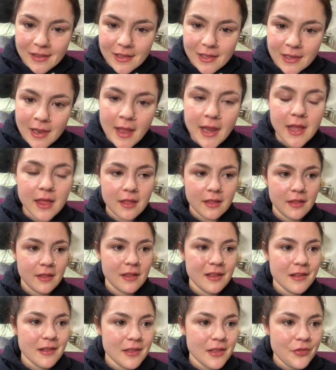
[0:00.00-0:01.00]
Like,
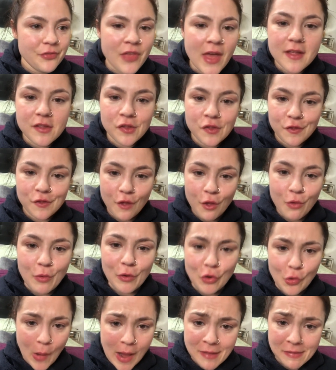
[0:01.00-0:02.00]
that's so
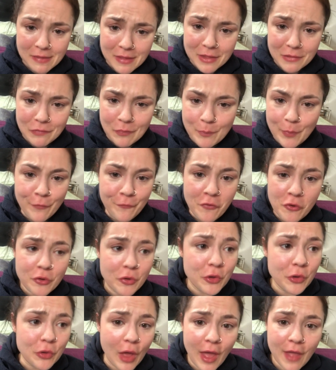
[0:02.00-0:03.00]
aggressive before
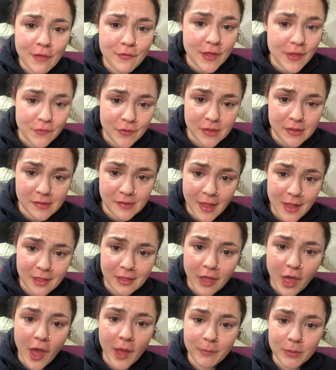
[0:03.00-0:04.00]
I've even said
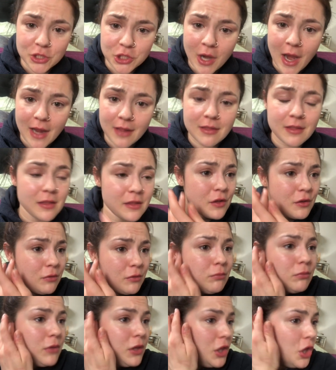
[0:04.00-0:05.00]
that I'm attracted to
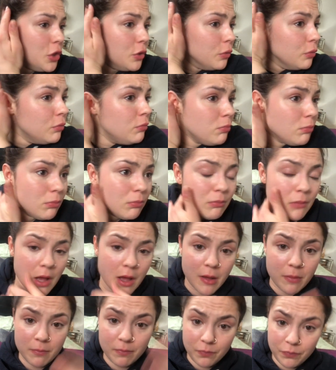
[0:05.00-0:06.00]
you
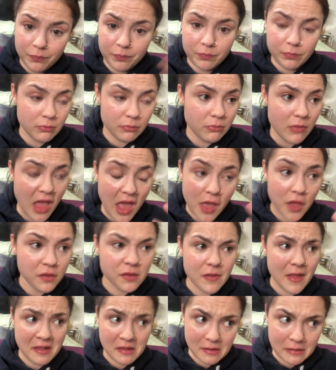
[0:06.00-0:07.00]

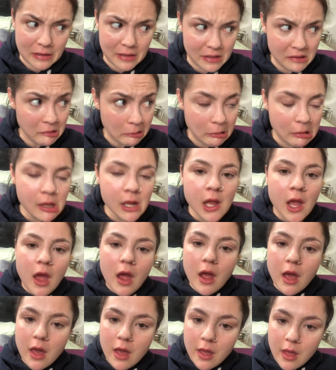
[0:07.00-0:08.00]
aesthetically.
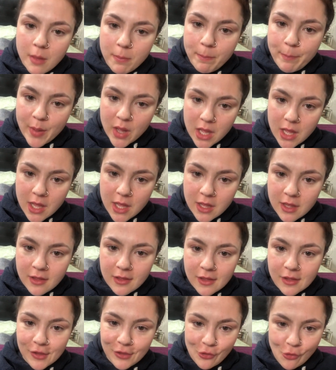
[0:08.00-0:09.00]
But
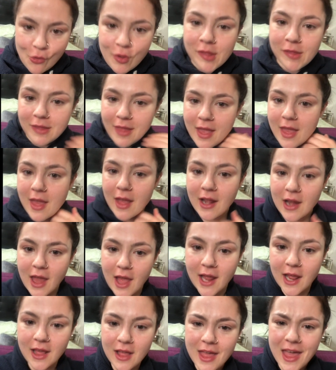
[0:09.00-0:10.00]
you're saying
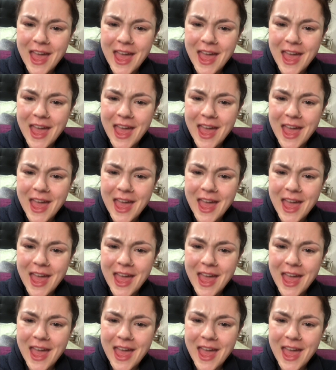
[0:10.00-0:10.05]
like,